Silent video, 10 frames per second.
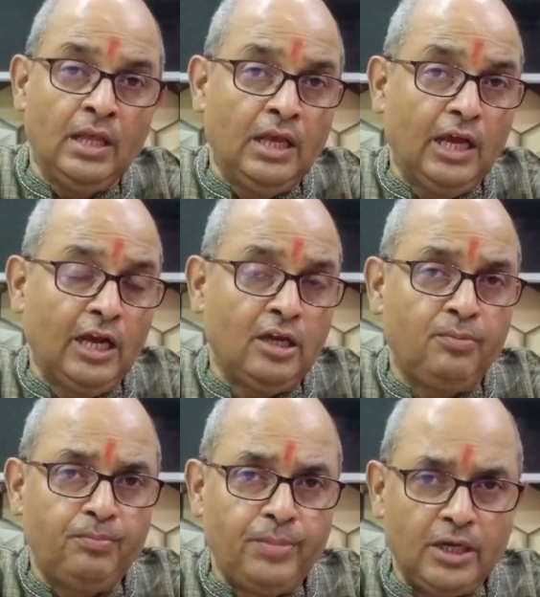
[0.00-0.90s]
and
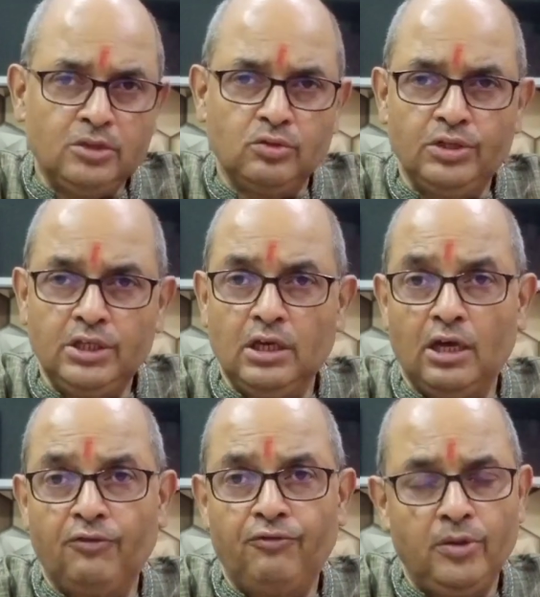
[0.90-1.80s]
Panasonic
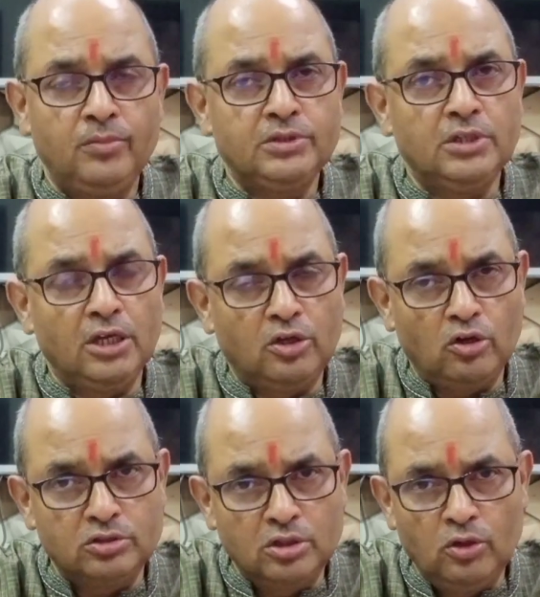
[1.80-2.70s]
are famous
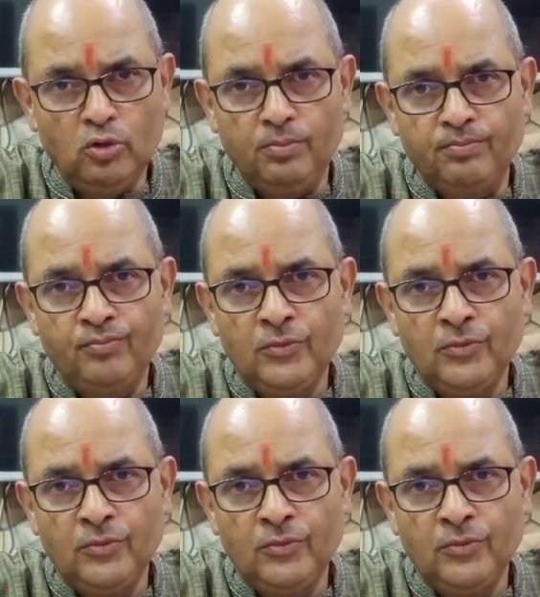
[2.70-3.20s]
across the globe.